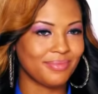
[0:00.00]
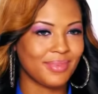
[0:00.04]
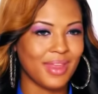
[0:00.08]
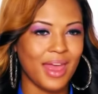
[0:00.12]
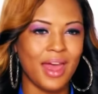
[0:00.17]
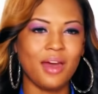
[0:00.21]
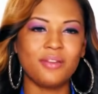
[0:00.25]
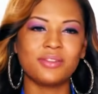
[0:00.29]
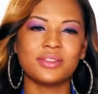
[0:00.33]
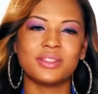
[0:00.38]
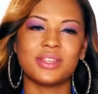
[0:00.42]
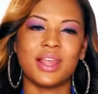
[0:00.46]

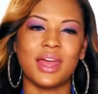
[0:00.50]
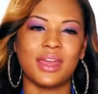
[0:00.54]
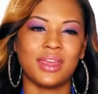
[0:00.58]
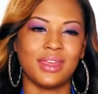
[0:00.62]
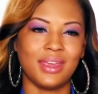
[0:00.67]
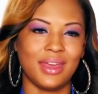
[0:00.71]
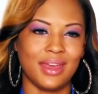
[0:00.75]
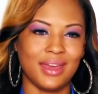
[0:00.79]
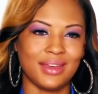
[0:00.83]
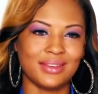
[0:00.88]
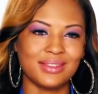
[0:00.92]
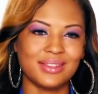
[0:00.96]
I was like,
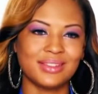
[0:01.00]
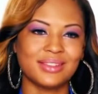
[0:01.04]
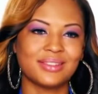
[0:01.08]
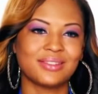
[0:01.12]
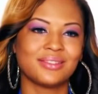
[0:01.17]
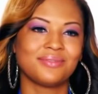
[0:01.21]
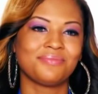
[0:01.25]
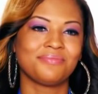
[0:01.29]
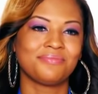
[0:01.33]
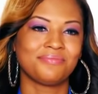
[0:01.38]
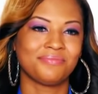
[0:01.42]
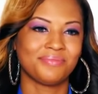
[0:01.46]
yes,
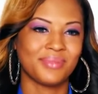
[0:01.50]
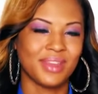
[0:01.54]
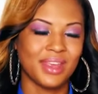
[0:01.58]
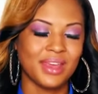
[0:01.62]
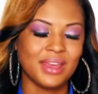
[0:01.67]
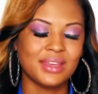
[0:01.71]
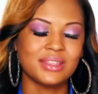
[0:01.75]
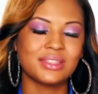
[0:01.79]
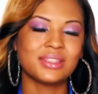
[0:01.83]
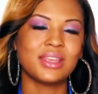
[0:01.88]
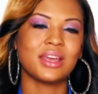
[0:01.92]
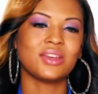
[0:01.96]

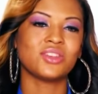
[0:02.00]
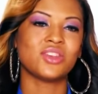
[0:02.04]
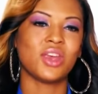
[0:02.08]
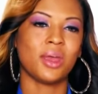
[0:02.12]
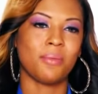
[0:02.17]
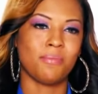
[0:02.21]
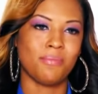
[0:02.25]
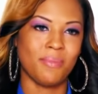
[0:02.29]
Sanjay